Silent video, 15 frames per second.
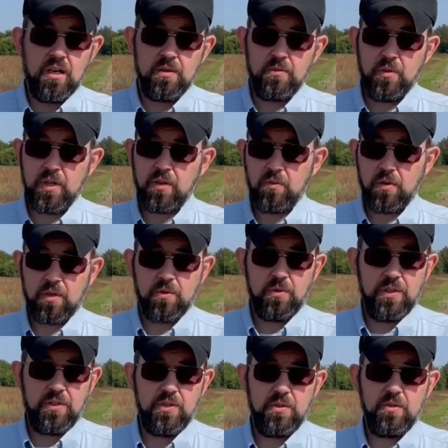We can work
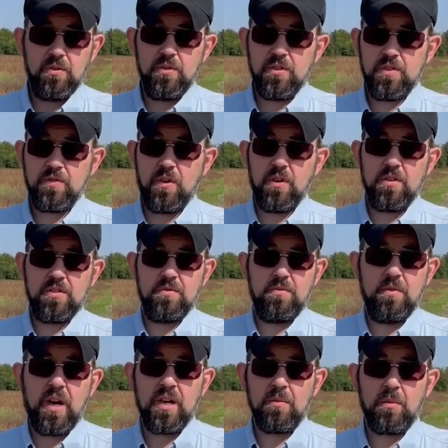with you as far as
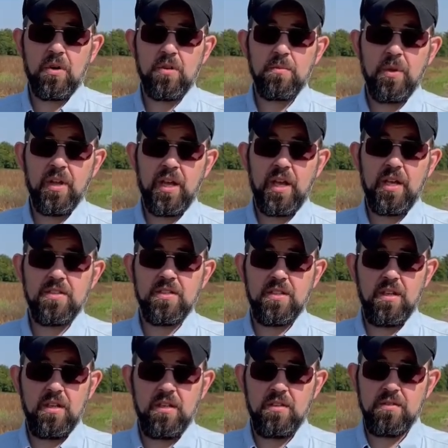writing burn plans
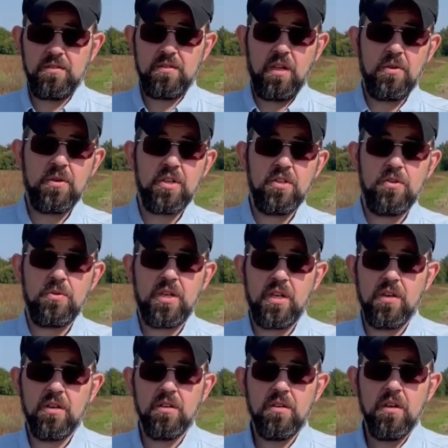and loaning you
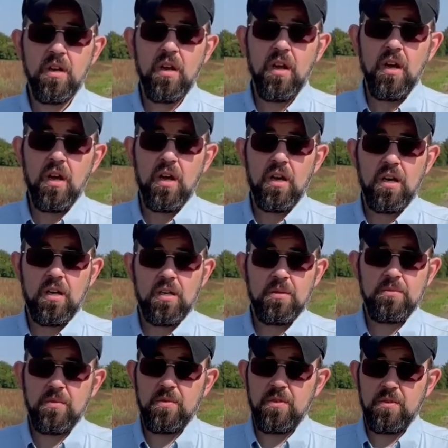gear.
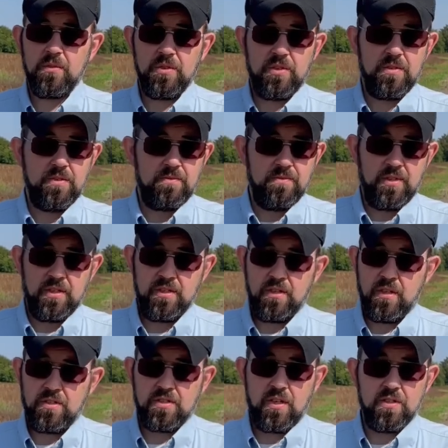
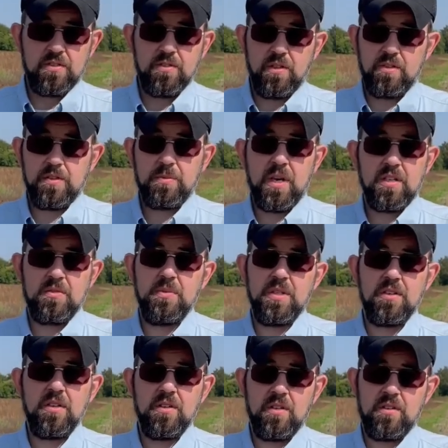There's a
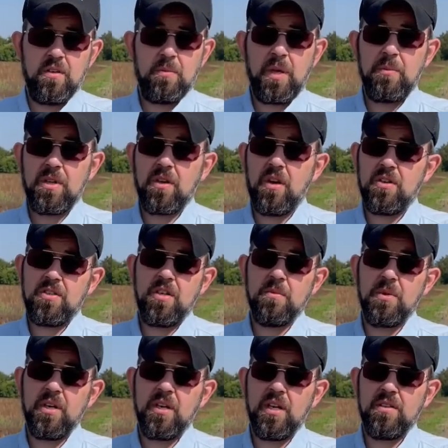possibility that there may be cost share
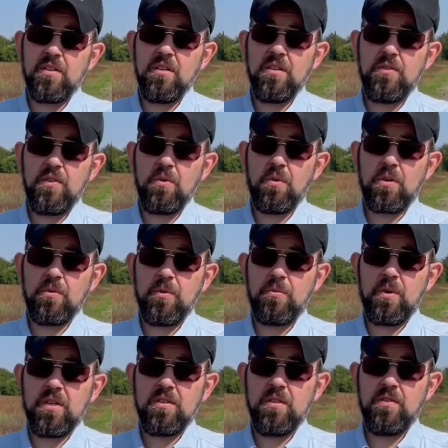money out there if you work with
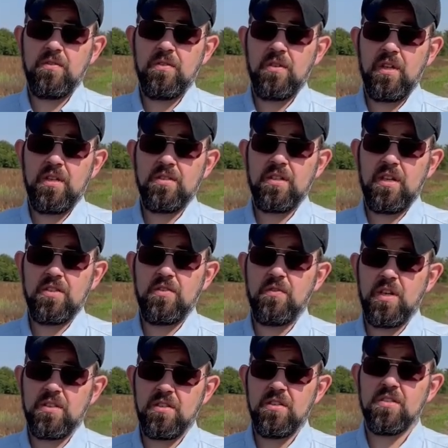private lands
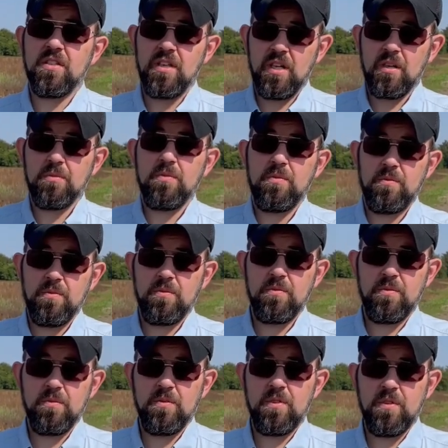conservationists to help
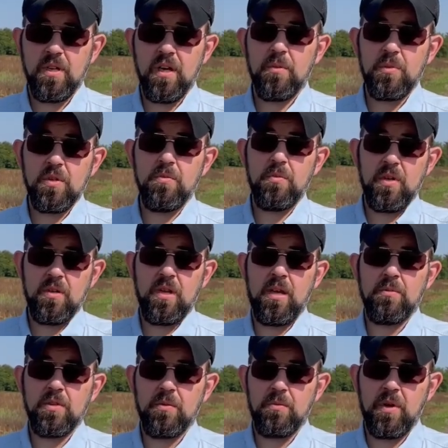you be
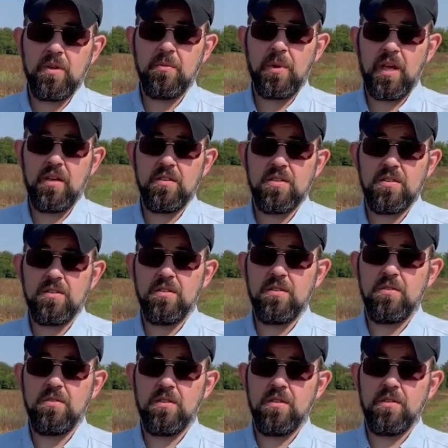able to better manage
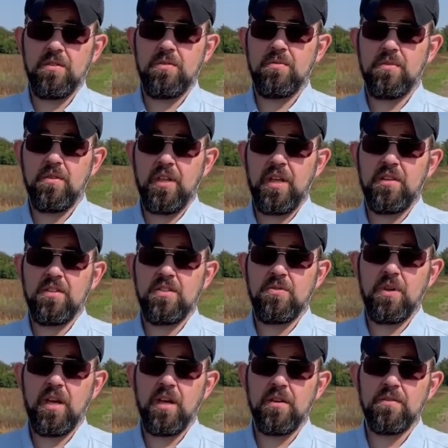the land that
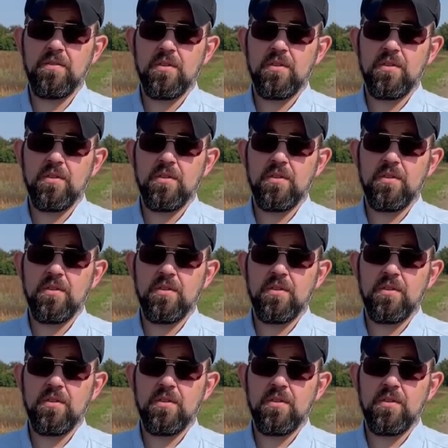you have.